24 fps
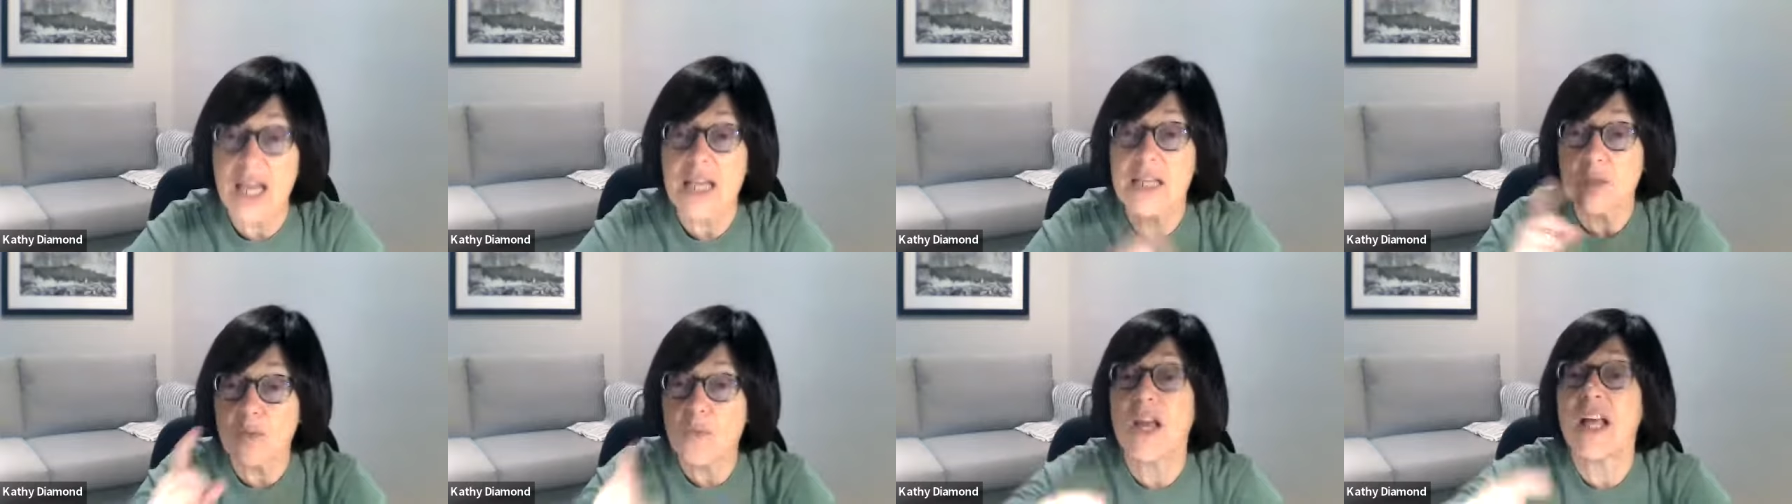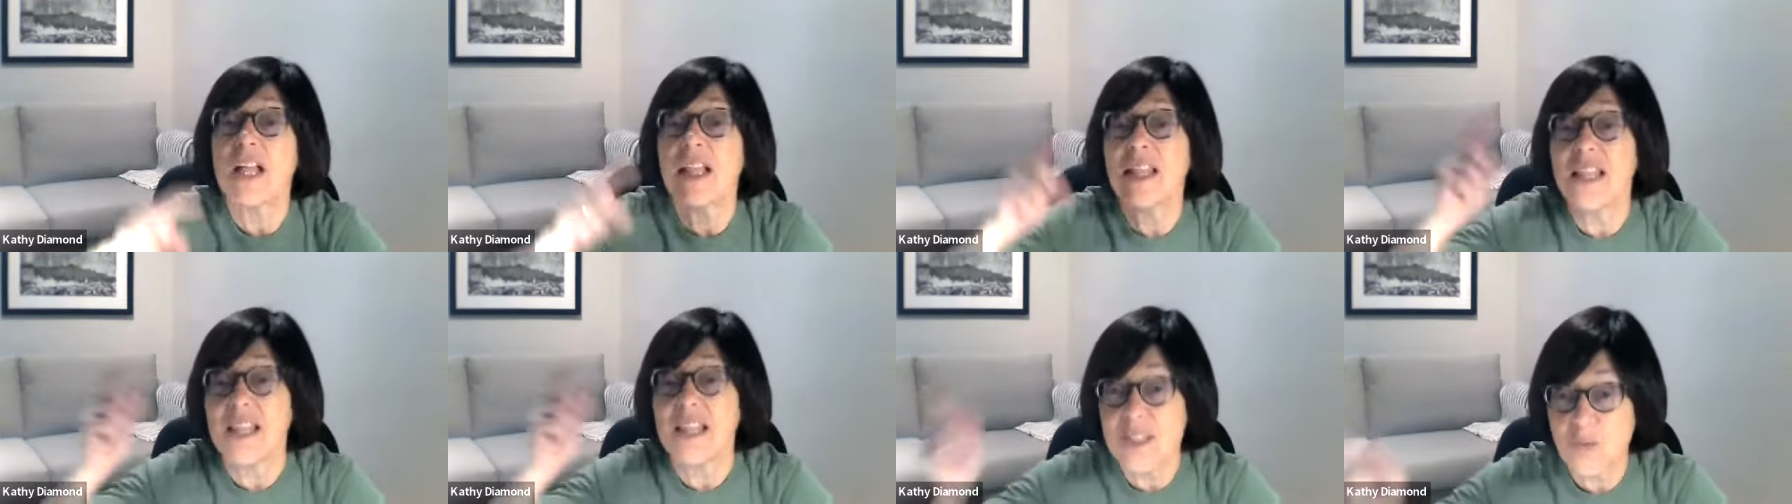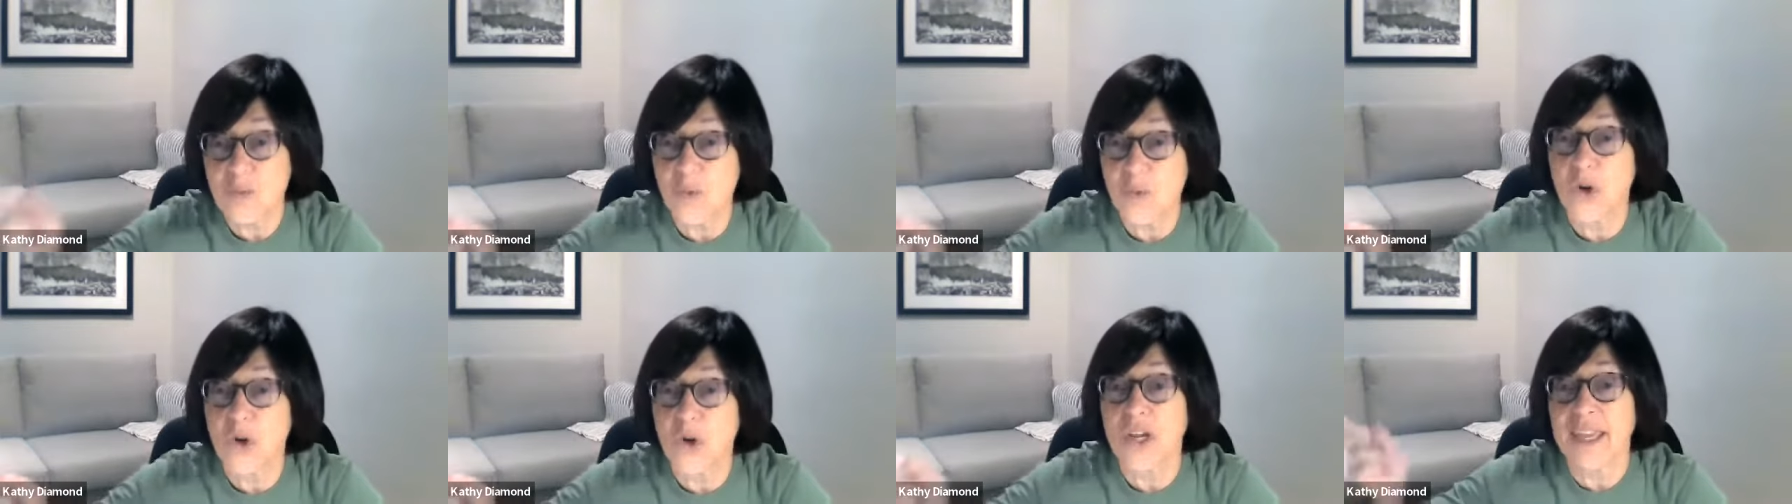as well
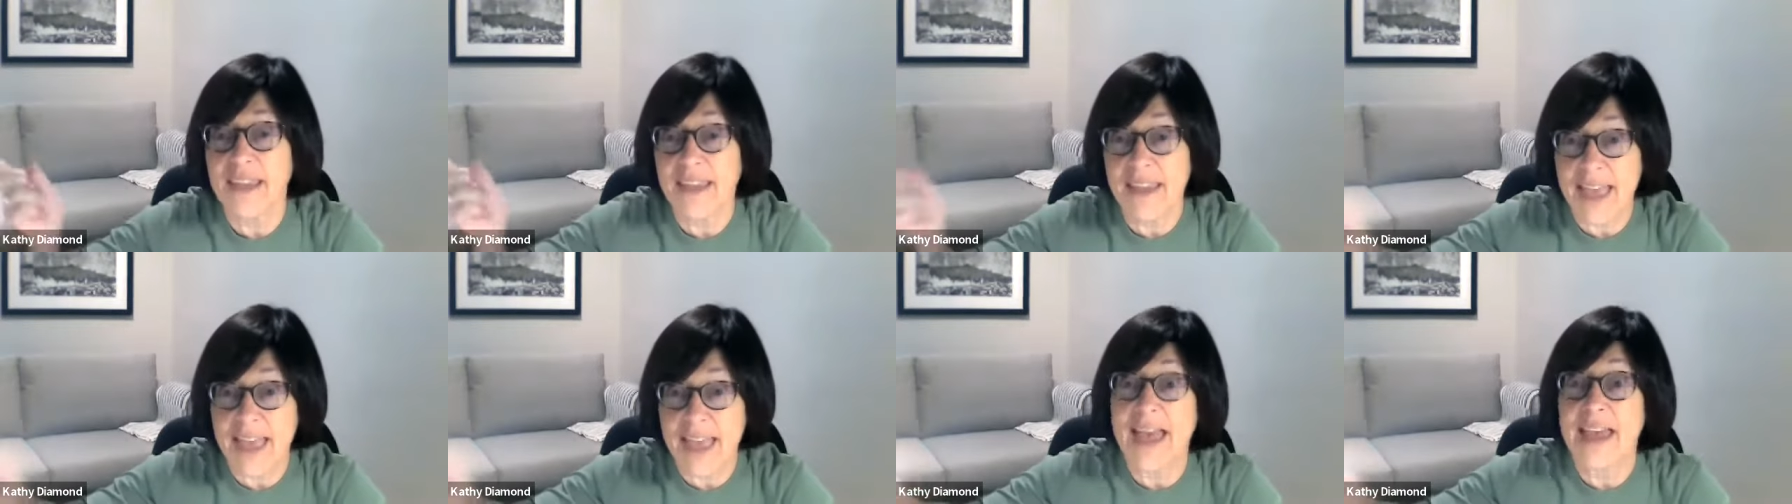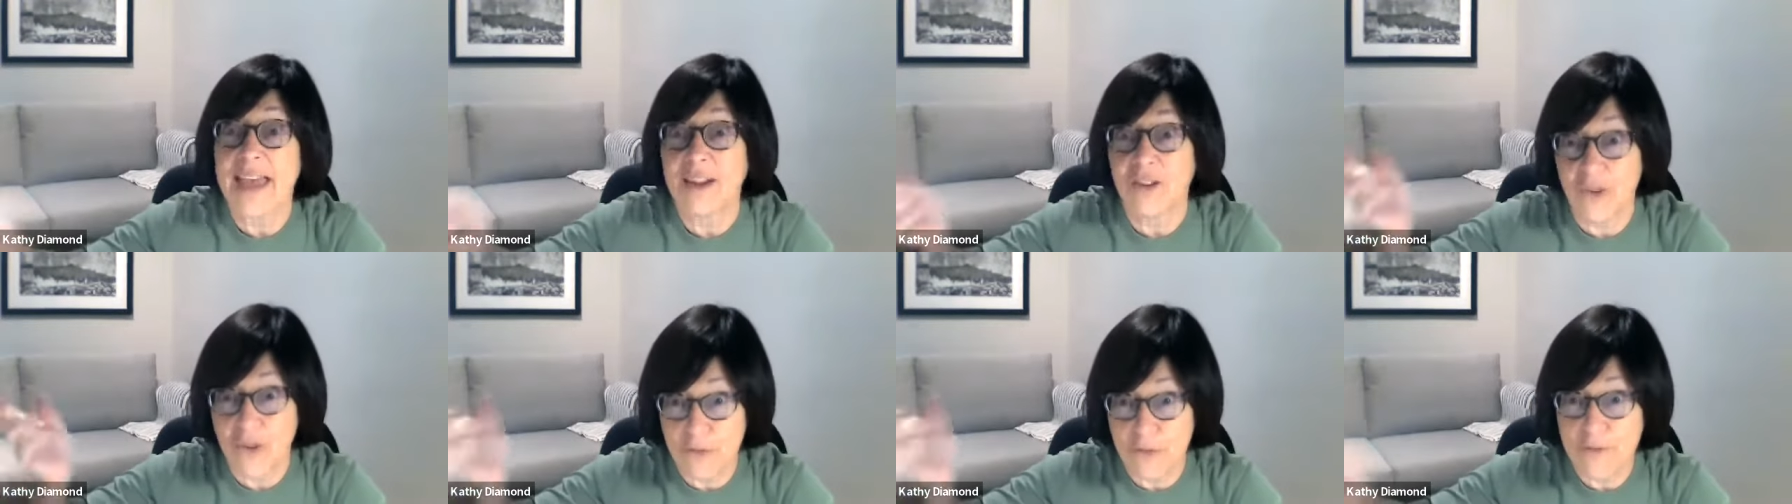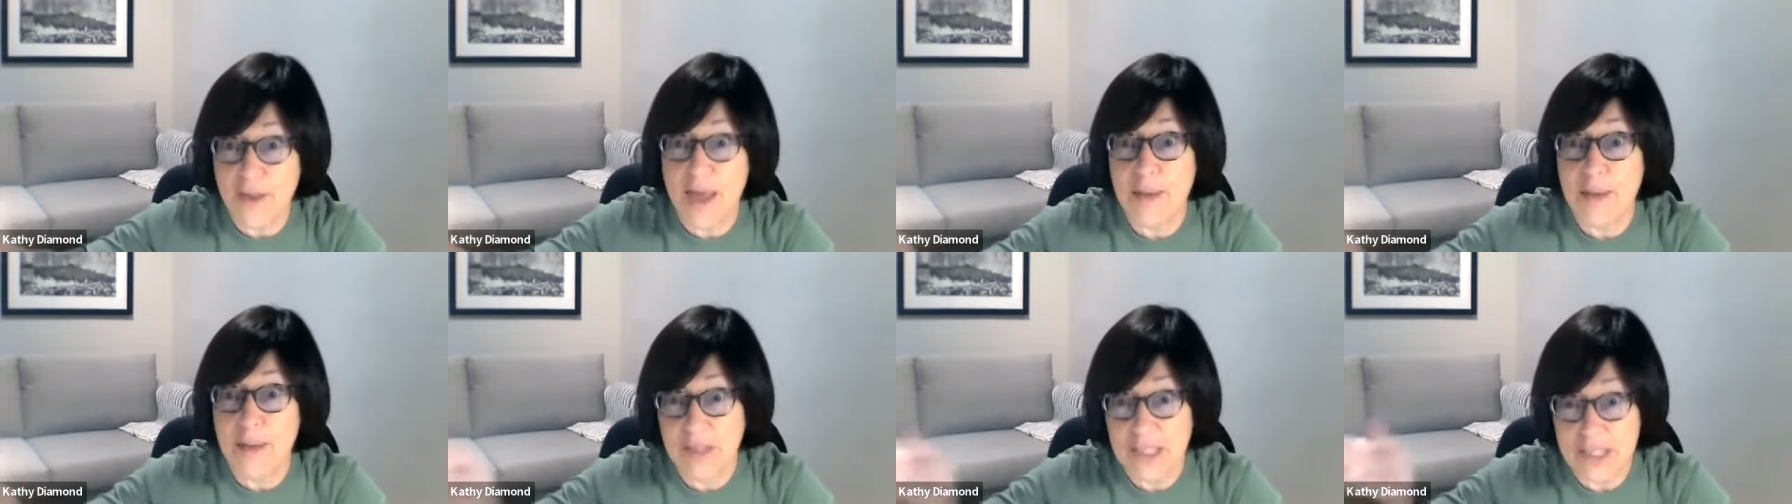as working at her
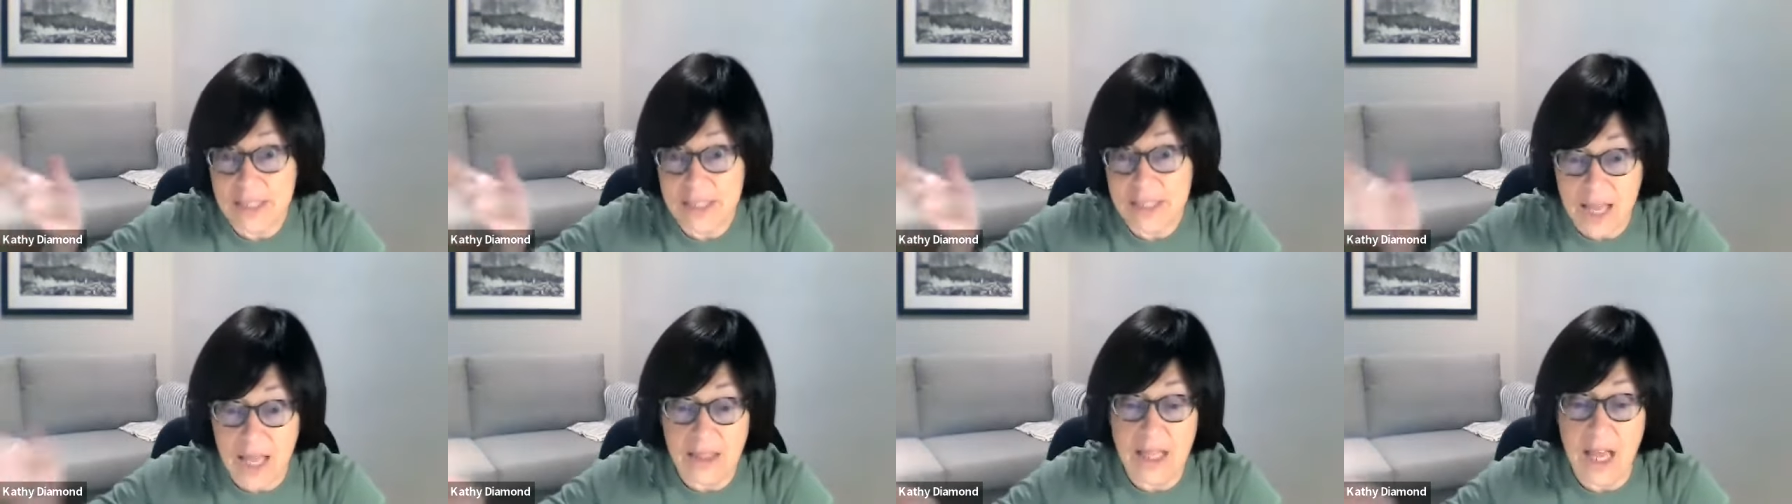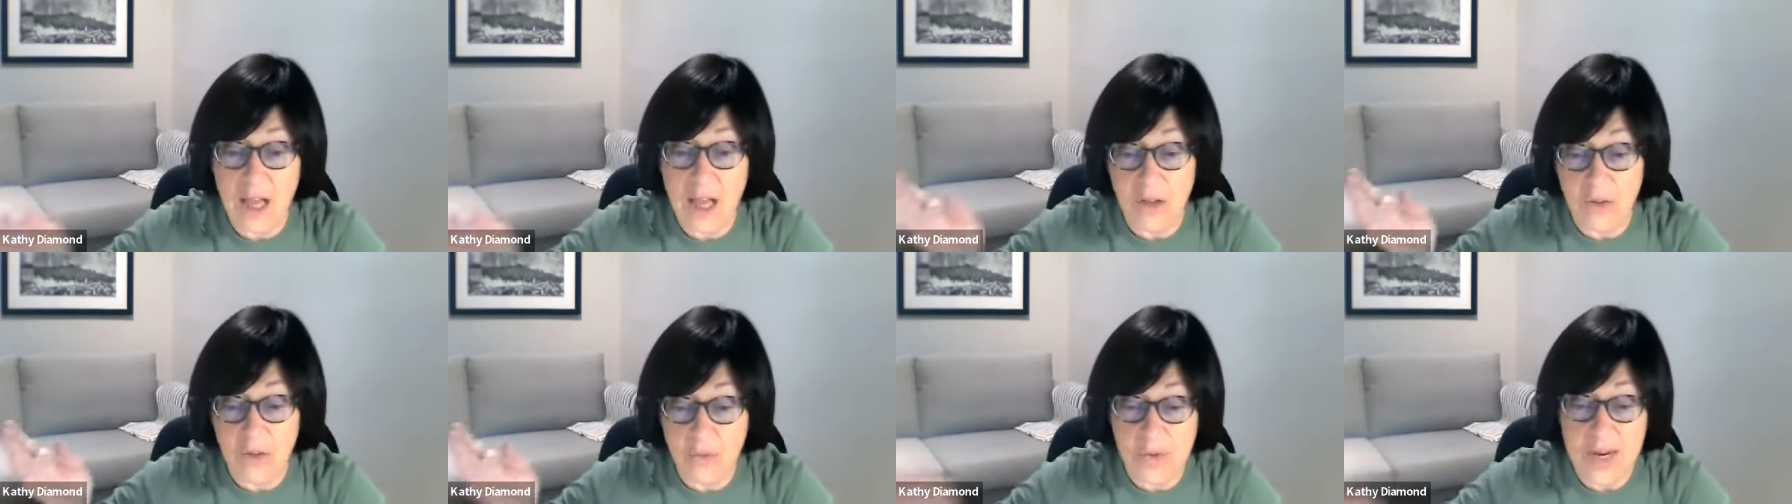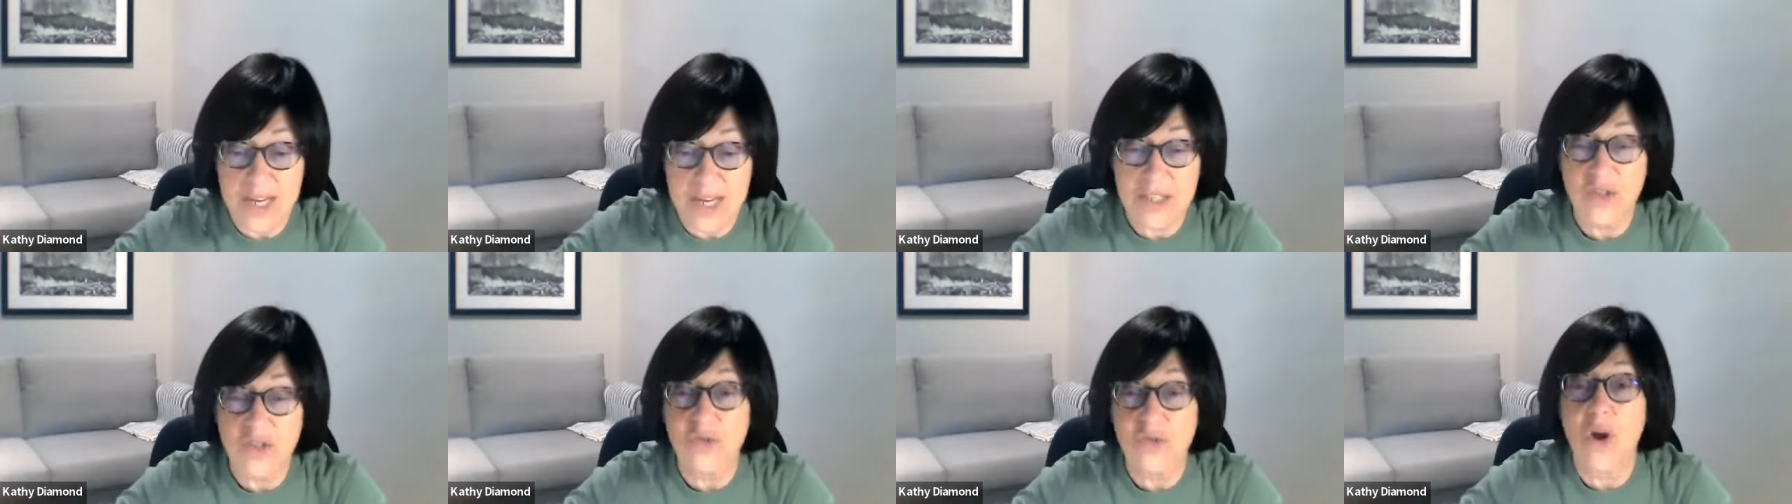family's halal
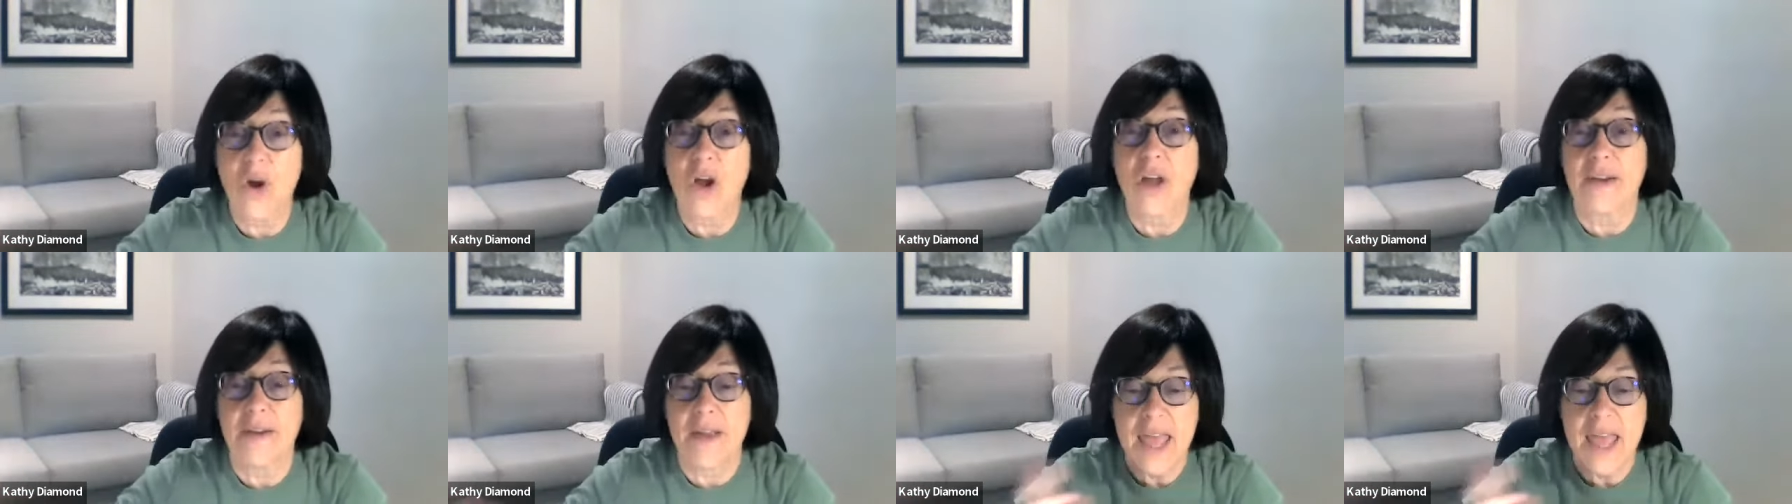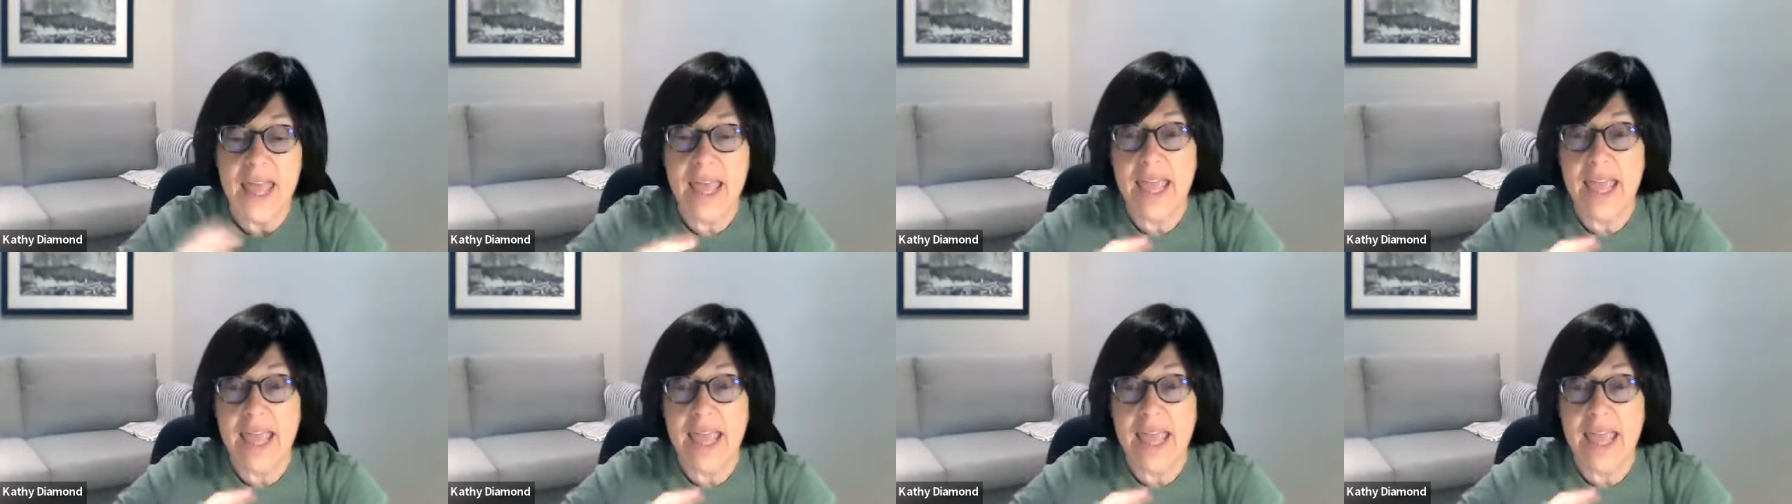restaurant